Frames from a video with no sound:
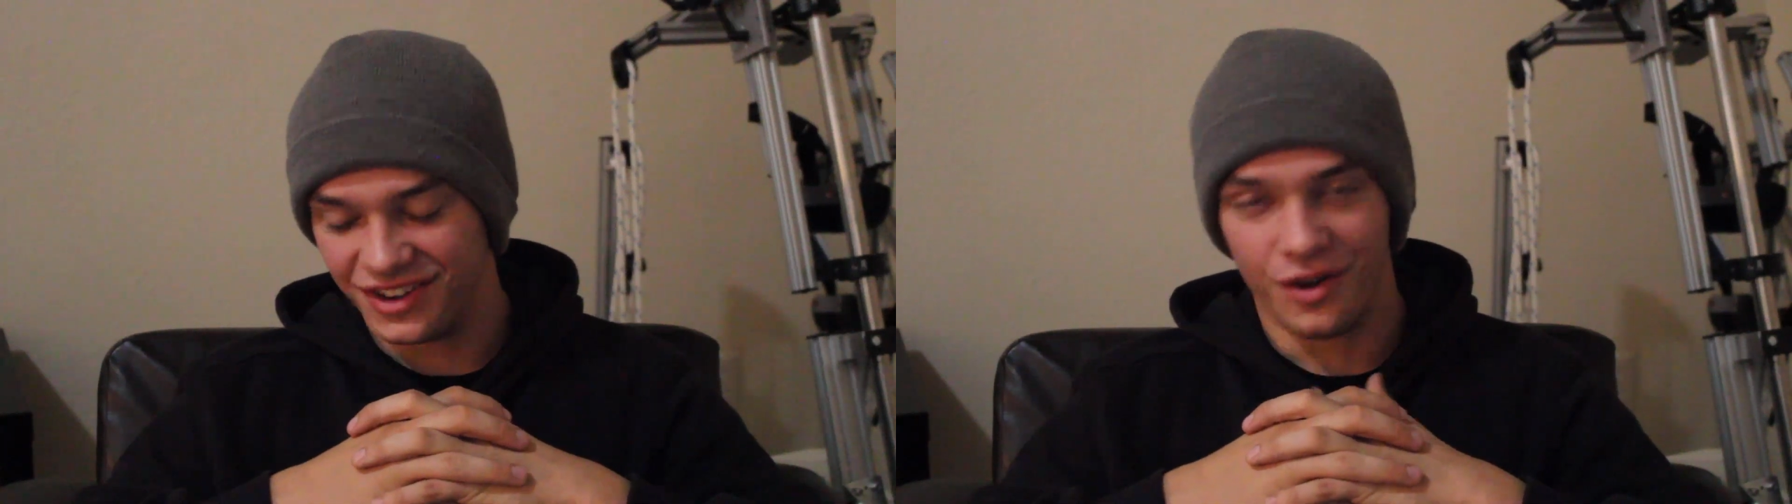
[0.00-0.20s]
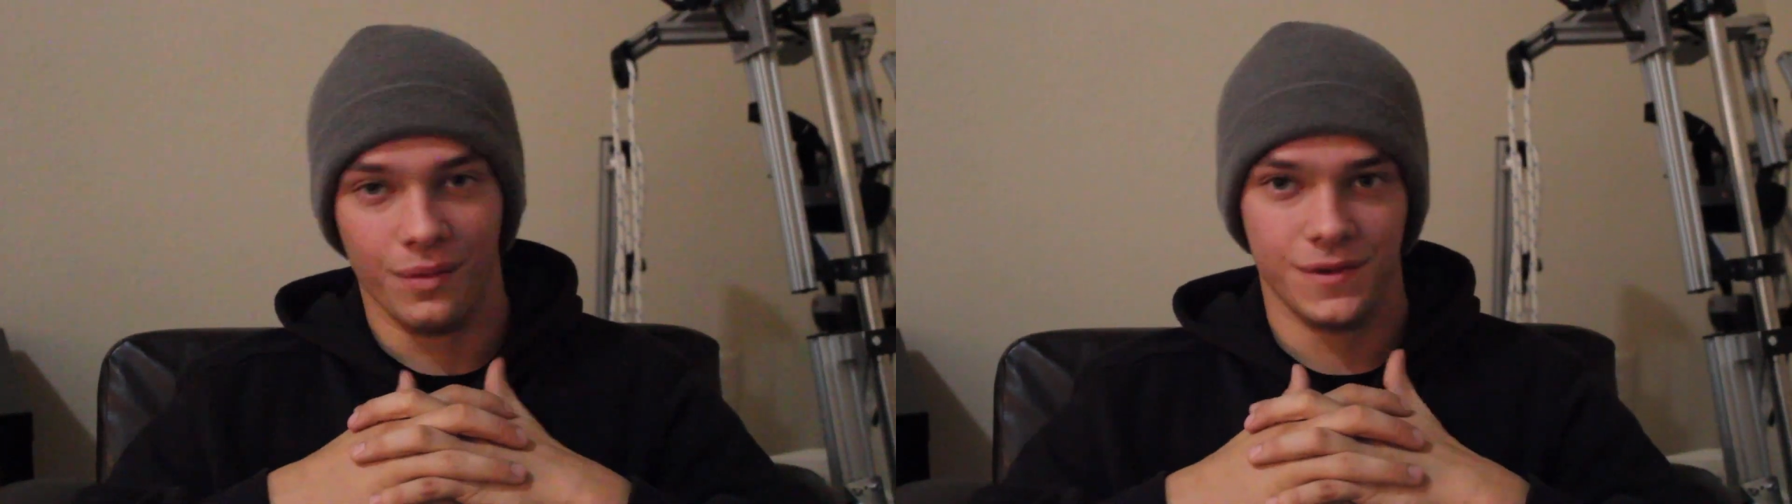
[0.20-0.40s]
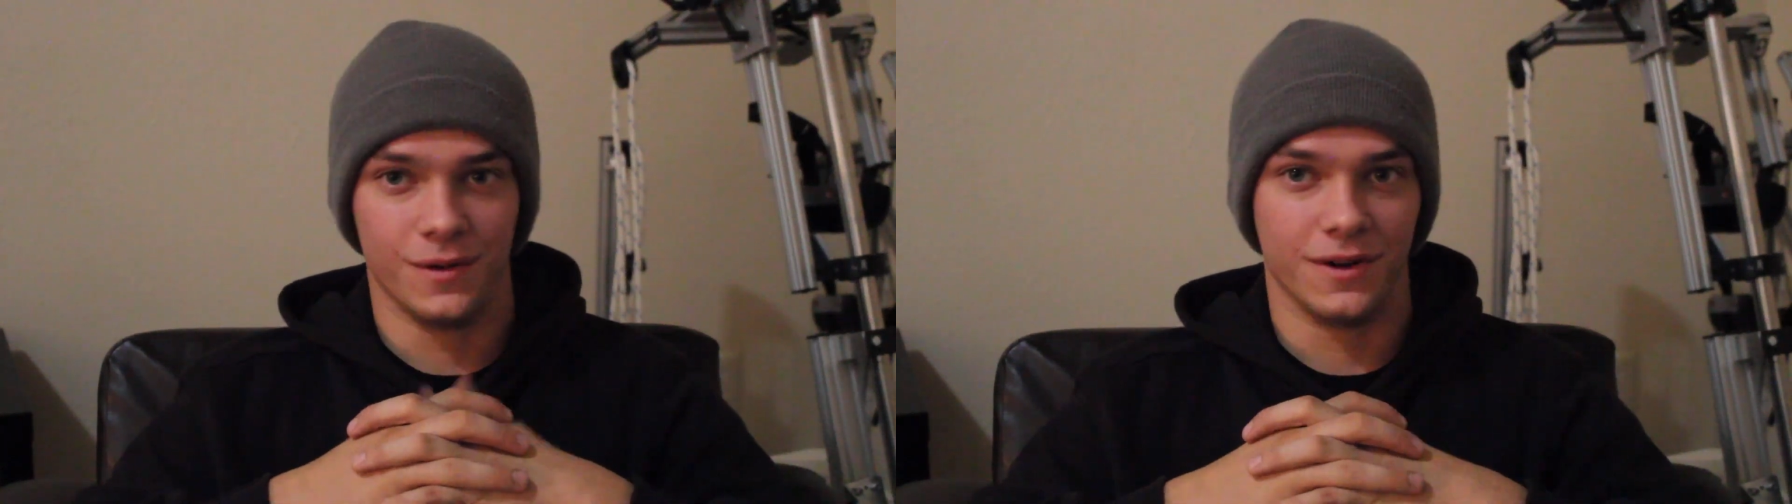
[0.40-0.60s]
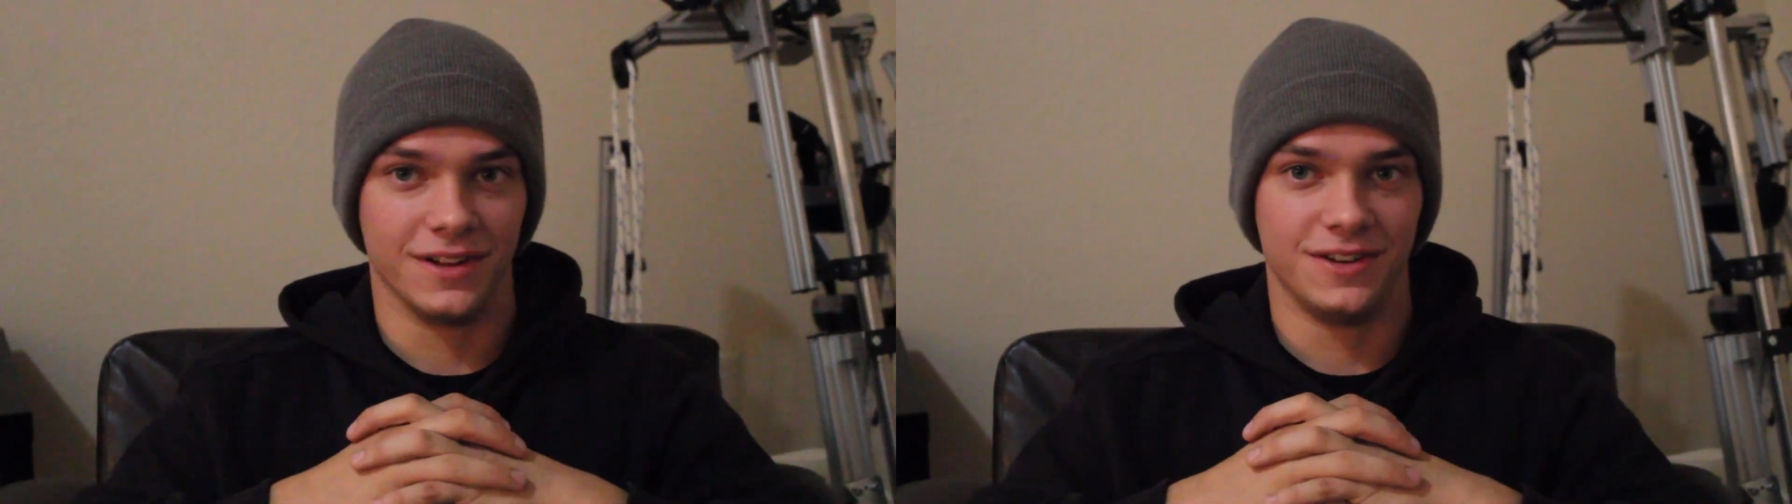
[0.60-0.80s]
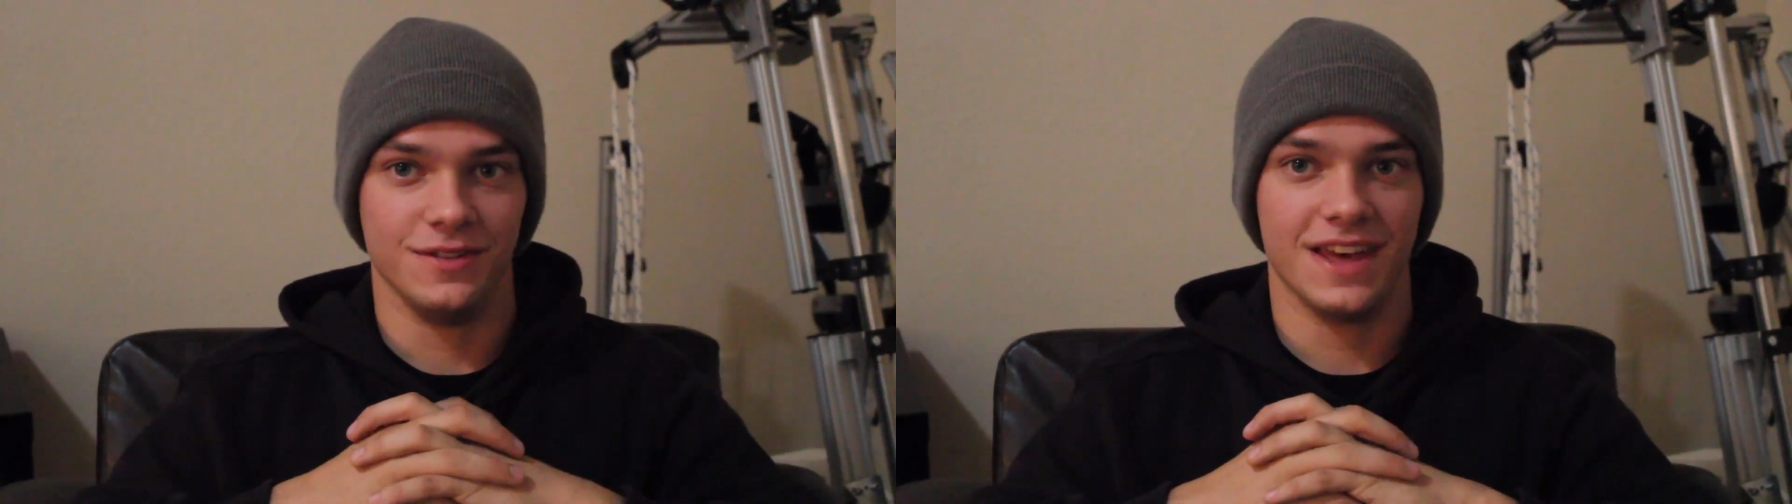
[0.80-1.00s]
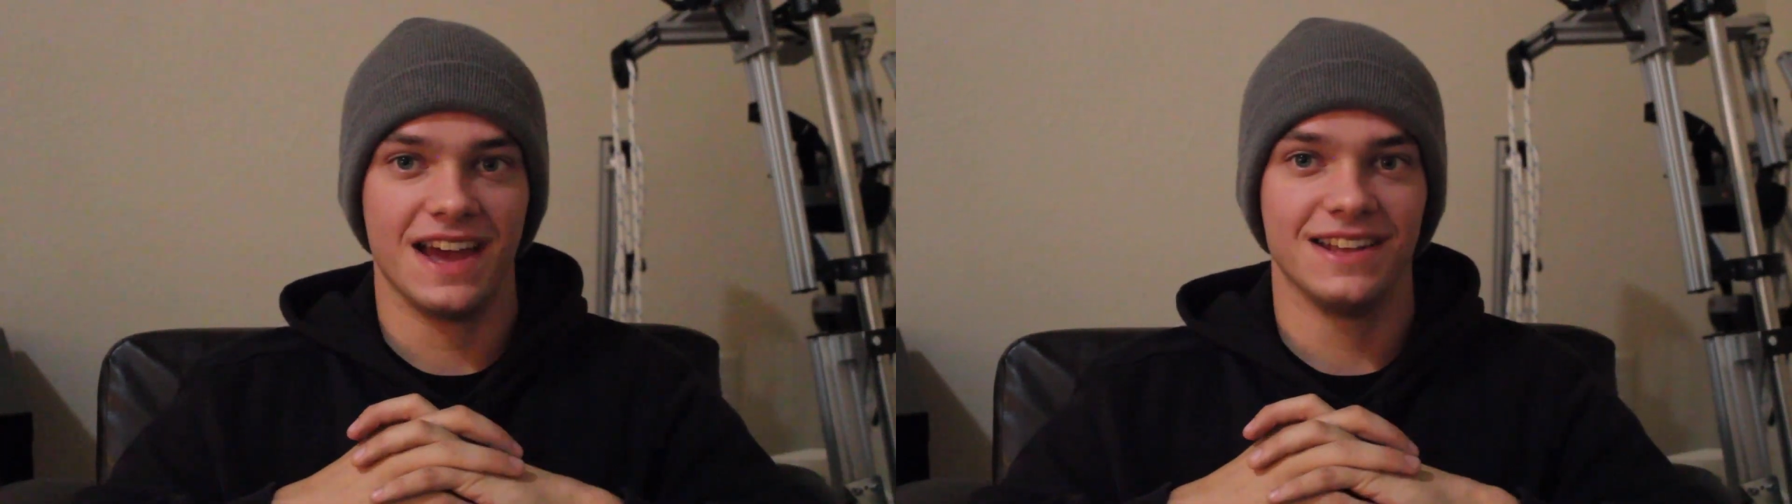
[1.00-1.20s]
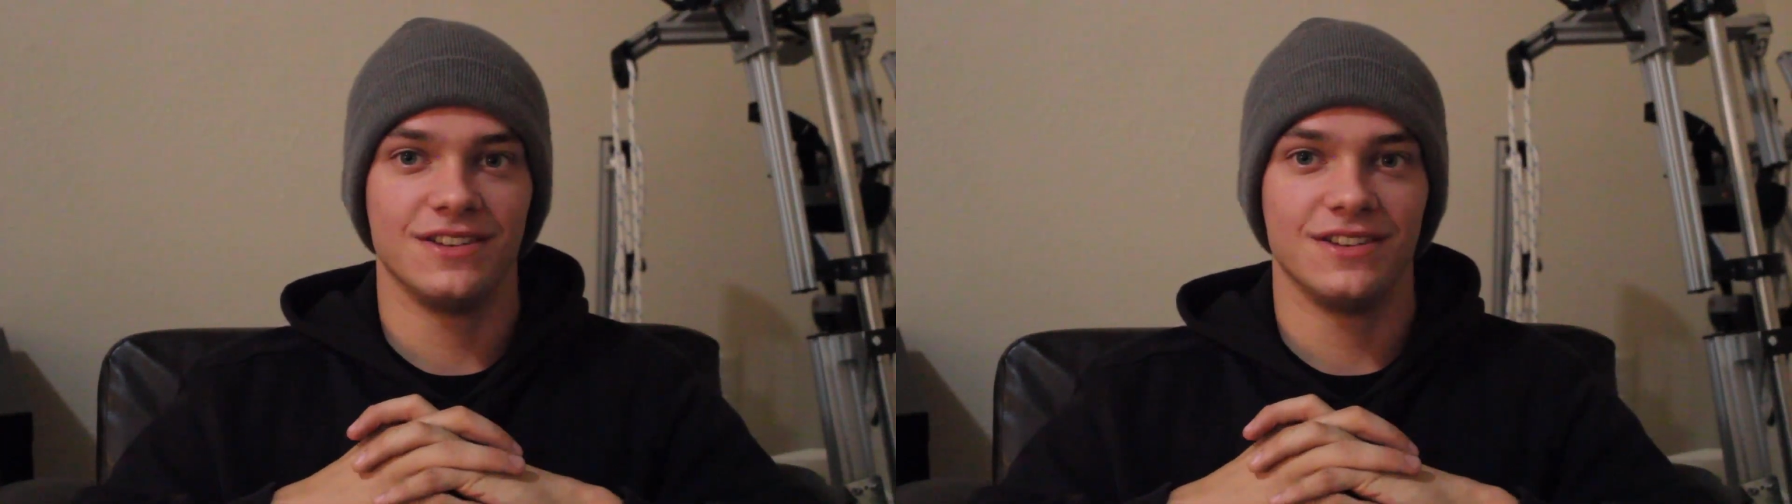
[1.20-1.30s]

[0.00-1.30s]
don't want to do that.